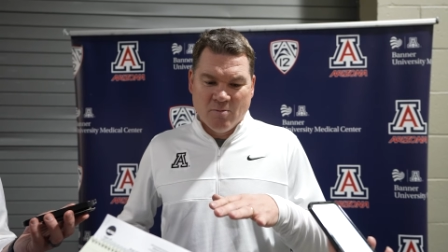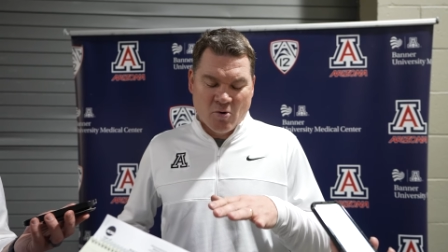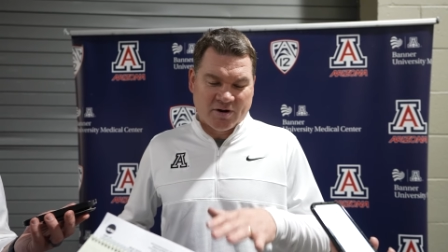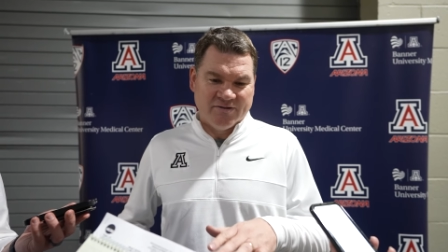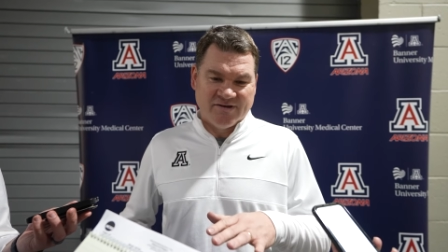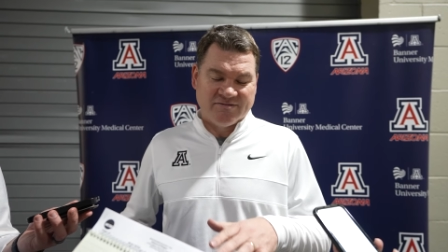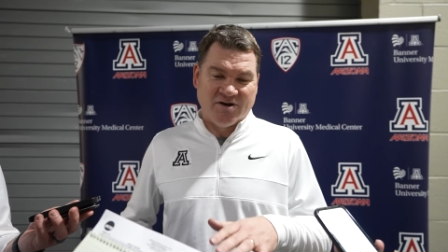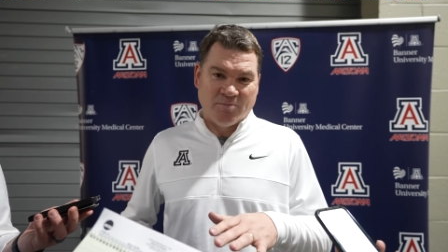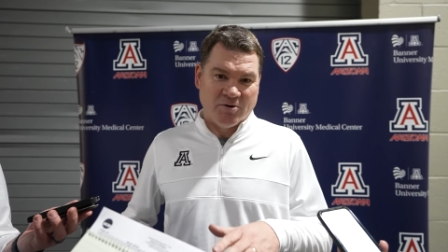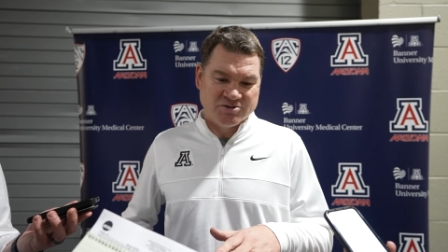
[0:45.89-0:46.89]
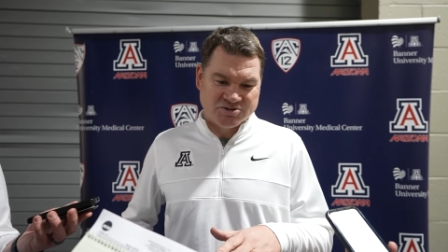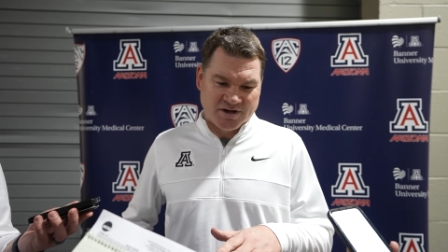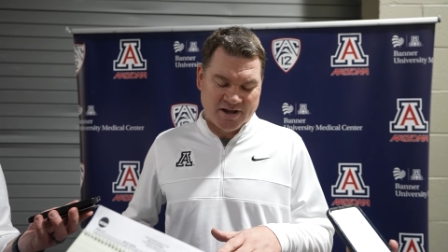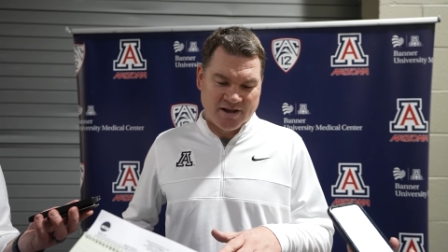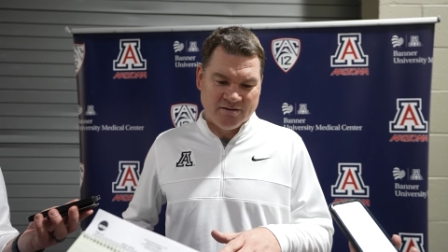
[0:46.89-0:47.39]
more consistent approach
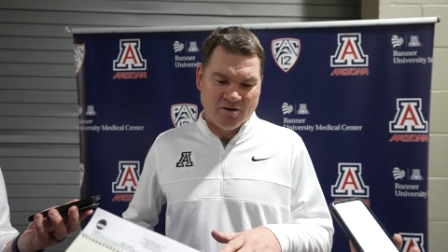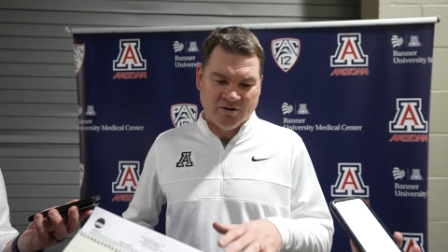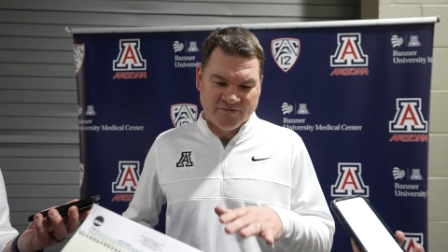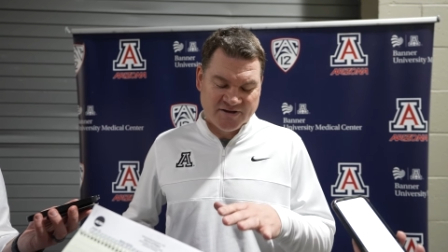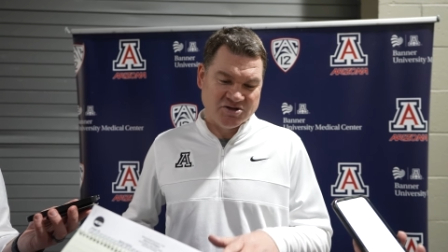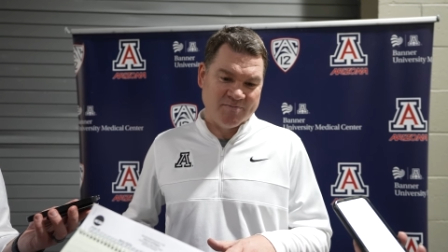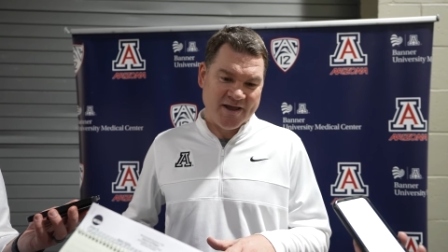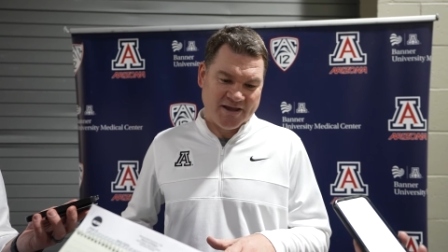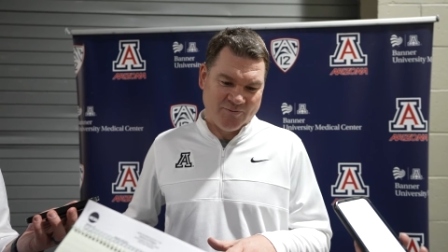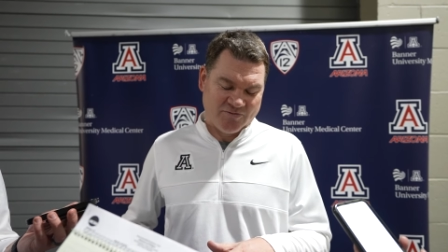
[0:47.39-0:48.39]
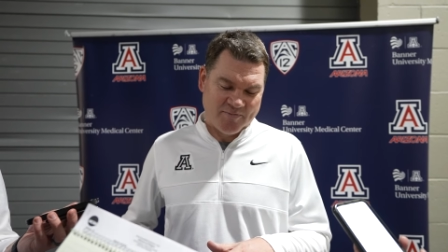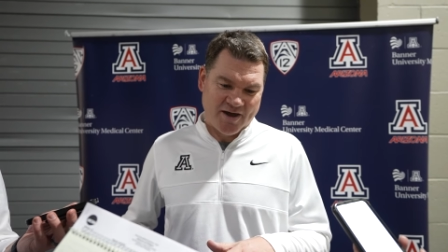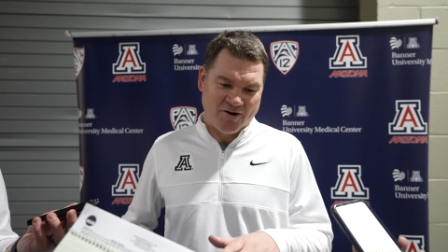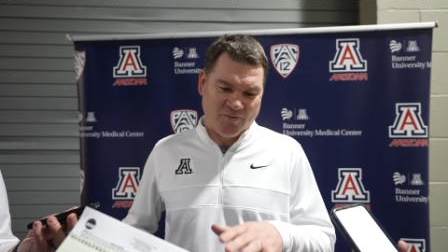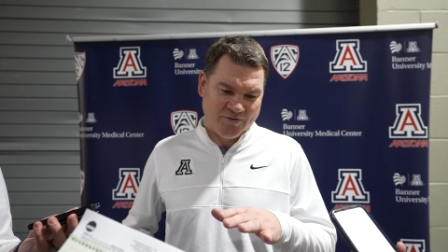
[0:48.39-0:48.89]
today our decision making was
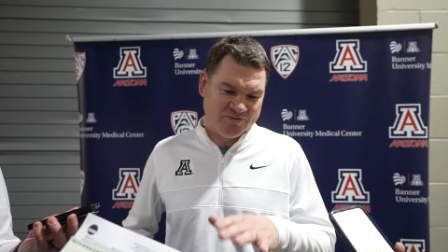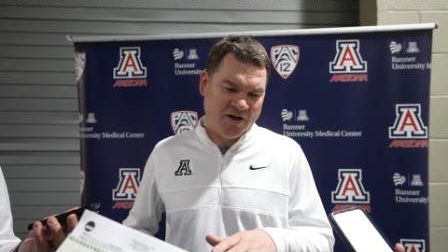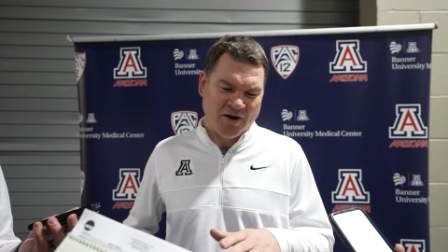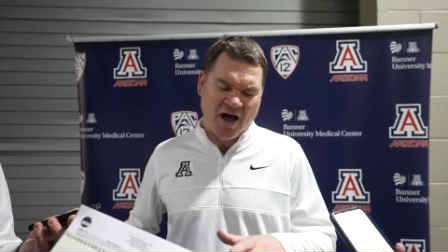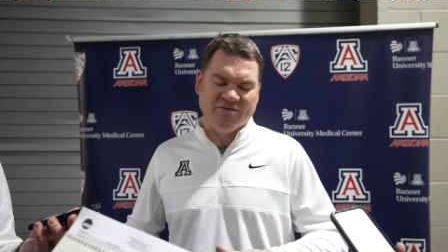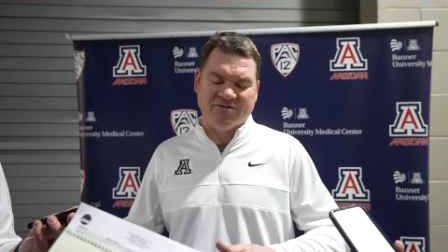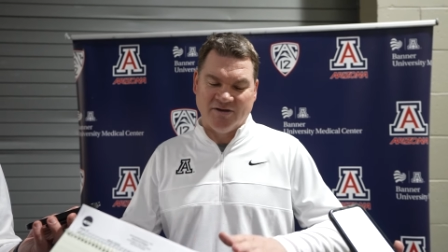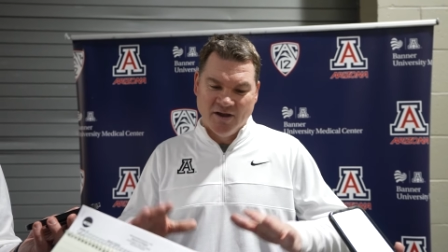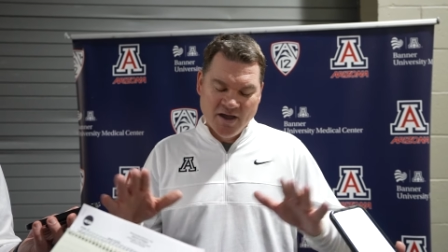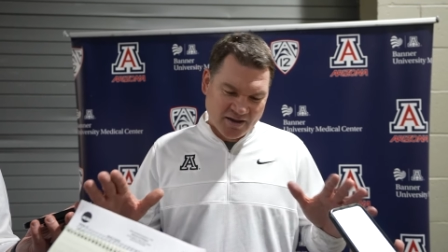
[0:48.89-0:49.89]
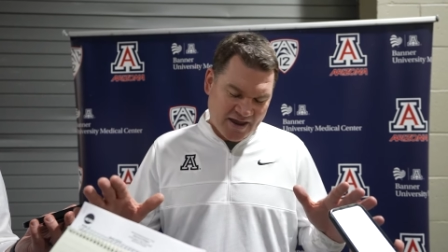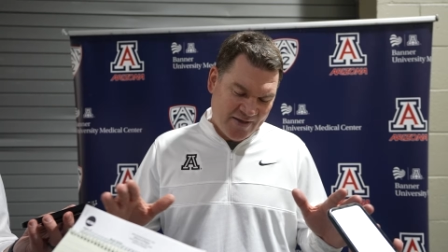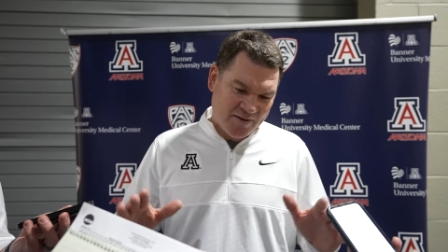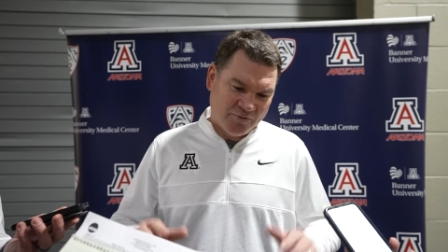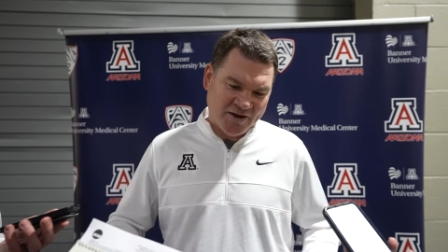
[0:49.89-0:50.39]
better we were solid obviously
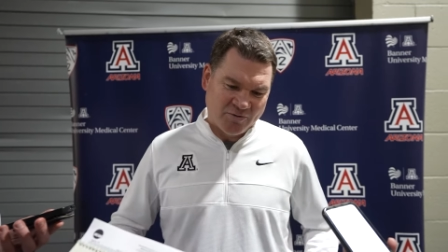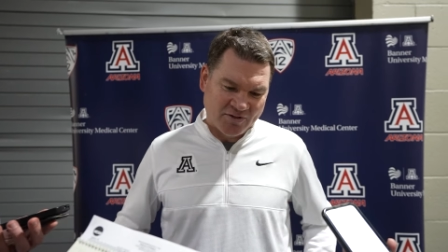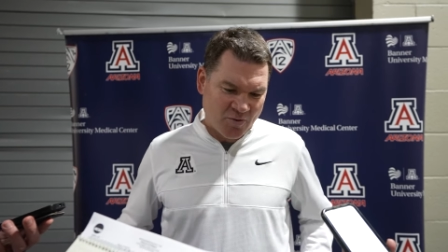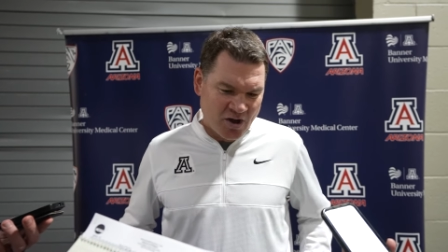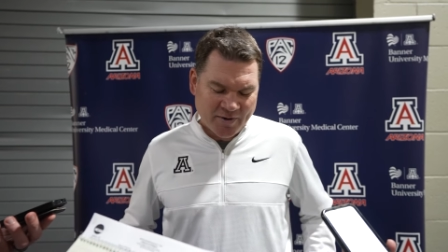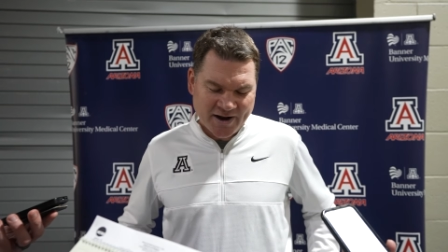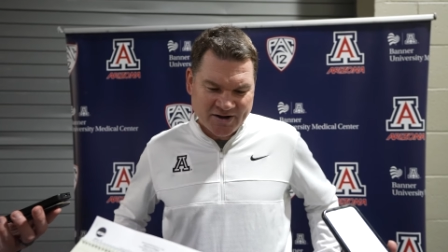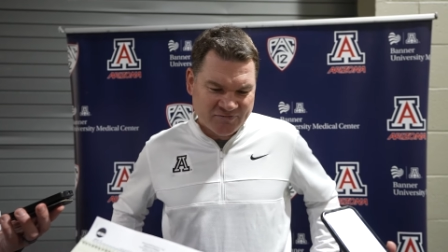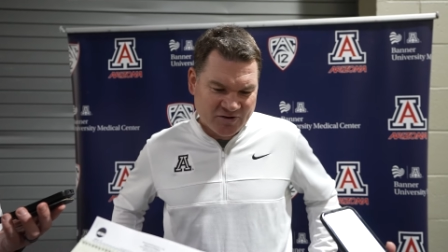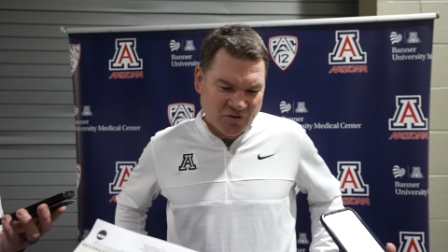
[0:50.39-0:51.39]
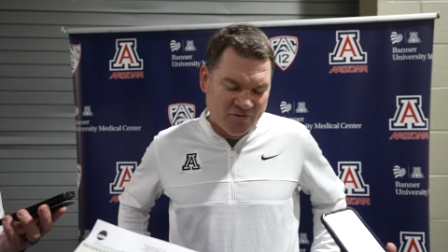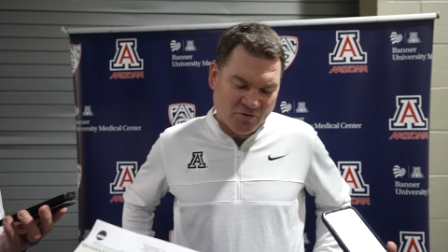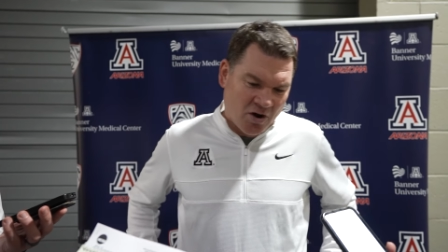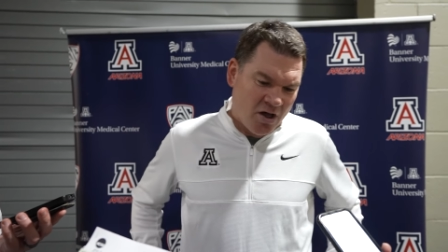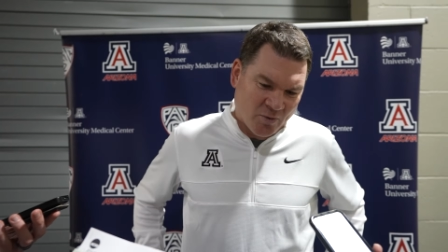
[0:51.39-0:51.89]
Caleb played really well but I just felt
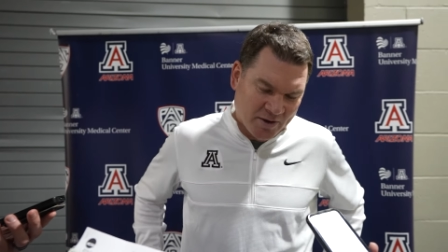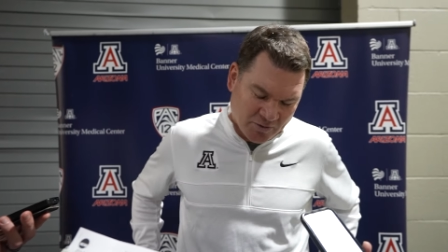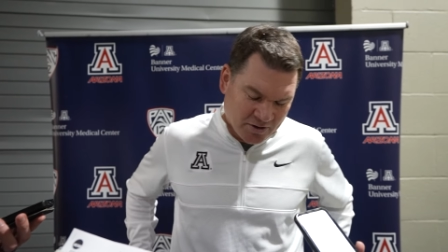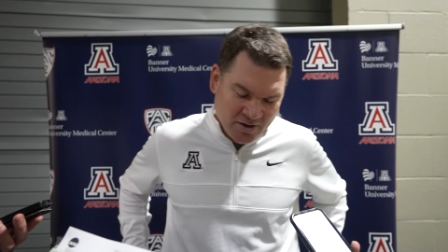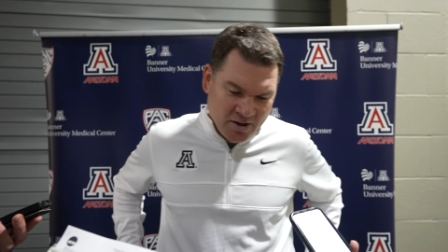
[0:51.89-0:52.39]
overall we were